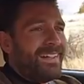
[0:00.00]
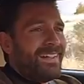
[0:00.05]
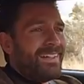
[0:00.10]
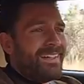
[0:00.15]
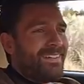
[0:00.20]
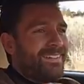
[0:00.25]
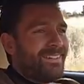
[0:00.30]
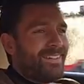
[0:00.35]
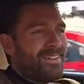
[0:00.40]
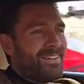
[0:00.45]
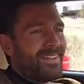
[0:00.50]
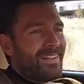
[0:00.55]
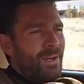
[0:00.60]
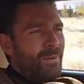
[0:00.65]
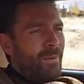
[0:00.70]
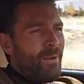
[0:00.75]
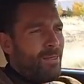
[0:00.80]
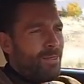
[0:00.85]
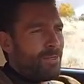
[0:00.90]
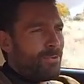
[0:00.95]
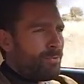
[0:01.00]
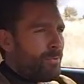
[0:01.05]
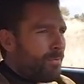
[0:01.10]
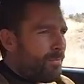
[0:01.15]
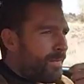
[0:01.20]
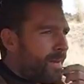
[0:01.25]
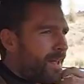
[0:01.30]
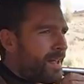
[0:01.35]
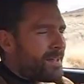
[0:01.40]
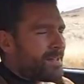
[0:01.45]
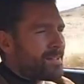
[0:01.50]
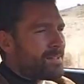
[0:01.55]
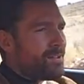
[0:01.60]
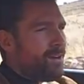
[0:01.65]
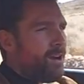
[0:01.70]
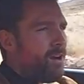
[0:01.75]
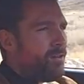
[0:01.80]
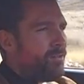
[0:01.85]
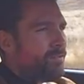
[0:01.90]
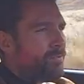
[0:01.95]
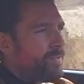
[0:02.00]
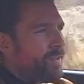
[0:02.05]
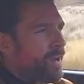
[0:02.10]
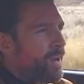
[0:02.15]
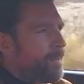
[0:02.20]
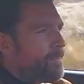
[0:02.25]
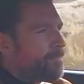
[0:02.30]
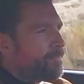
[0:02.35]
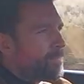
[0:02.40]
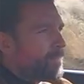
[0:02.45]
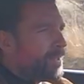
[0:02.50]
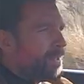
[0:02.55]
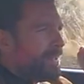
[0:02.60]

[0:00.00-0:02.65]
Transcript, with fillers: you'll know that I went through a phase of um,